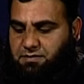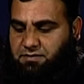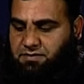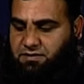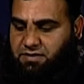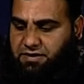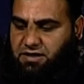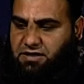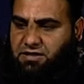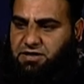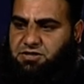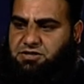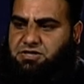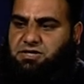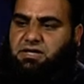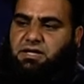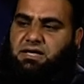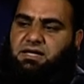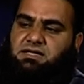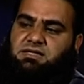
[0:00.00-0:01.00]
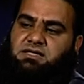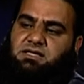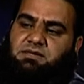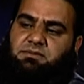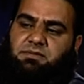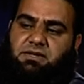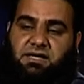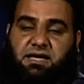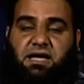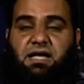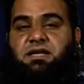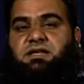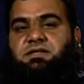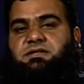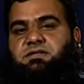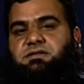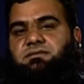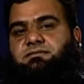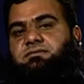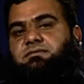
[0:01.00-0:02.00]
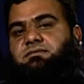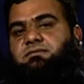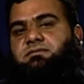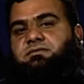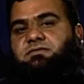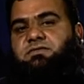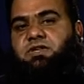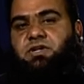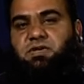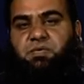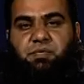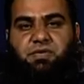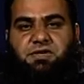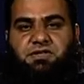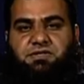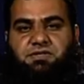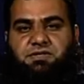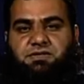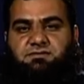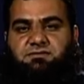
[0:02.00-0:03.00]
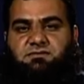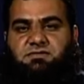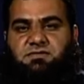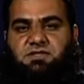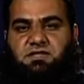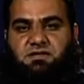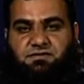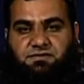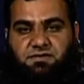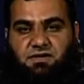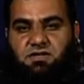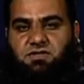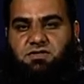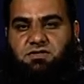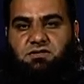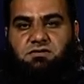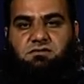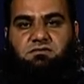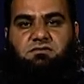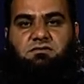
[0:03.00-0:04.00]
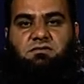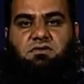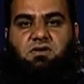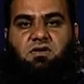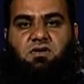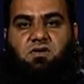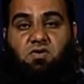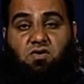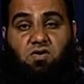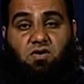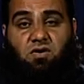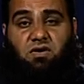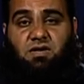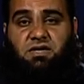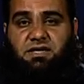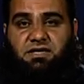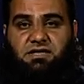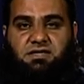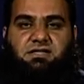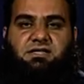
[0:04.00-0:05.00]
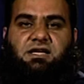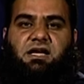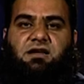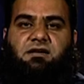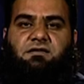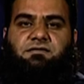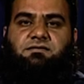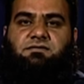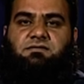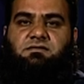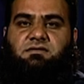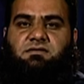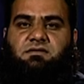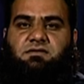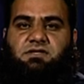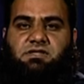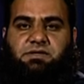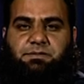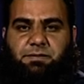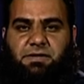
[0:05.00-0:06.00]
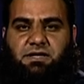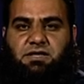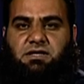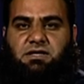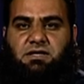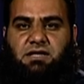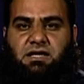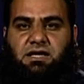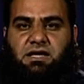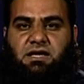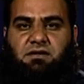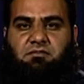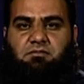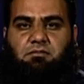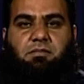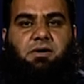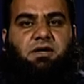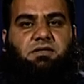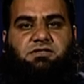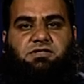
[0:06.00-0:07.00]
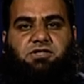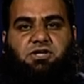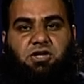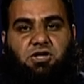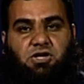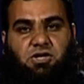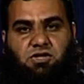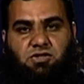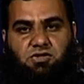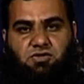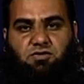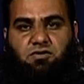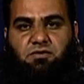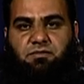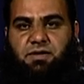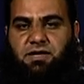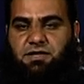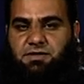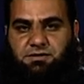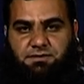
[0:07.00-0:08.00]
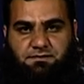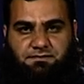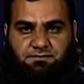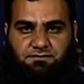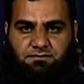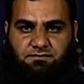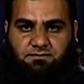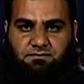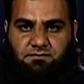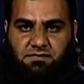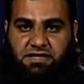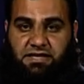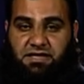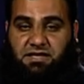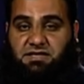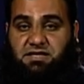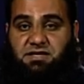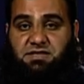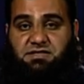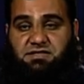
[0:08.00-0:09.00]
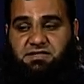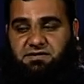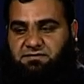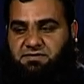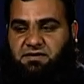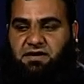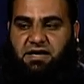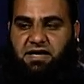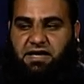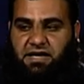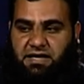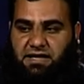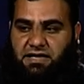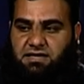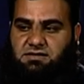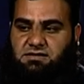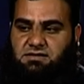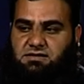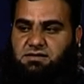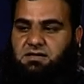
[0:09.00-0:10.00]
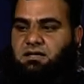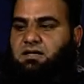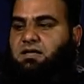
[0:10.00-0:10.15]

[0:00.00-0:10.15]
Recursion is a mechanism in which a function call itself repeatedly but in controlled manner. It is defined as